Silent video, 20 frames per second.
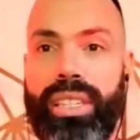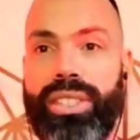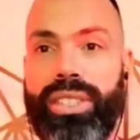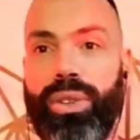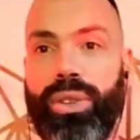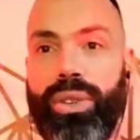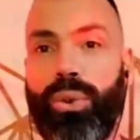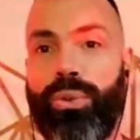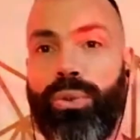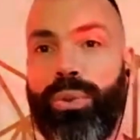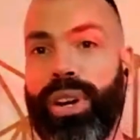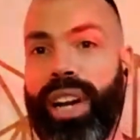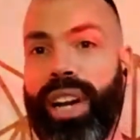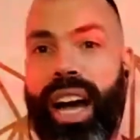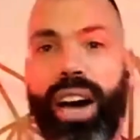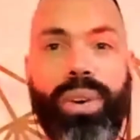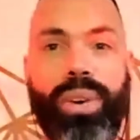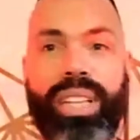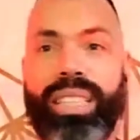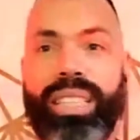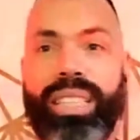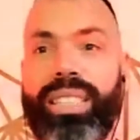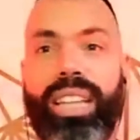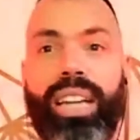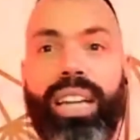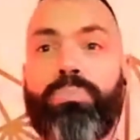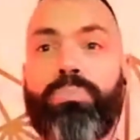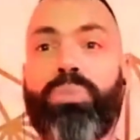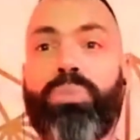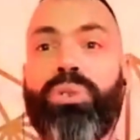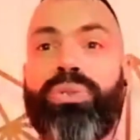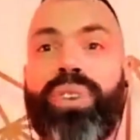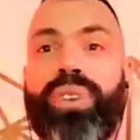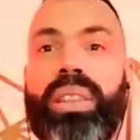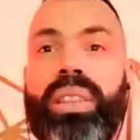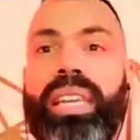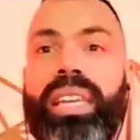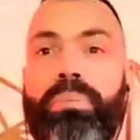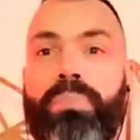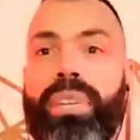So for now, it's not
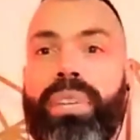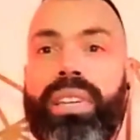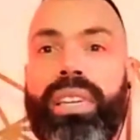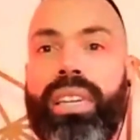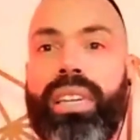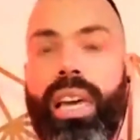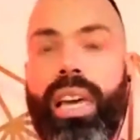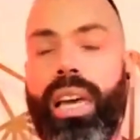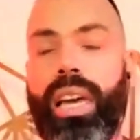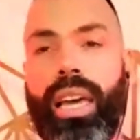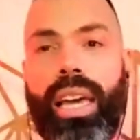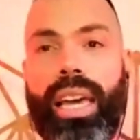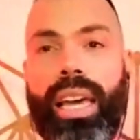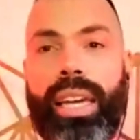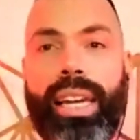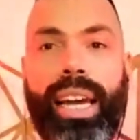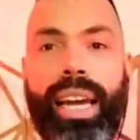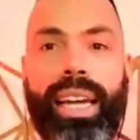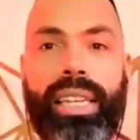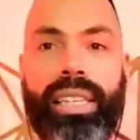preventing me. And like